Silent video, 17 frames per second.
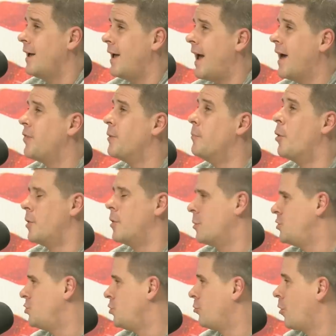at the moment in
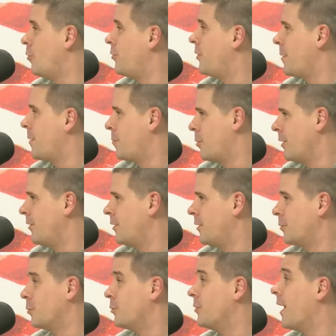which you wrote that, Bernie
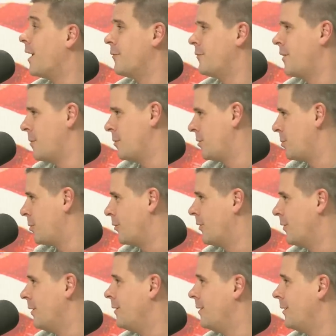Sanders was not a famous
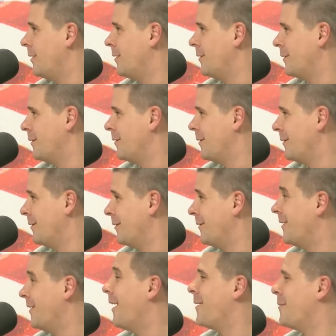person. Yeah, I feel very hip. I,
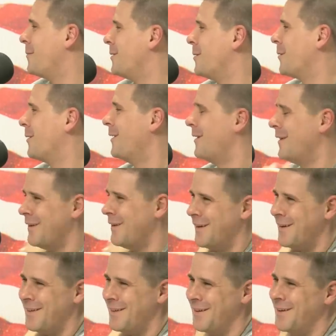yeah, I knew about him before he
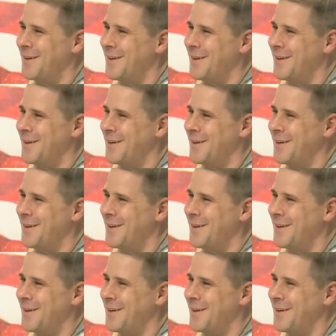was cool.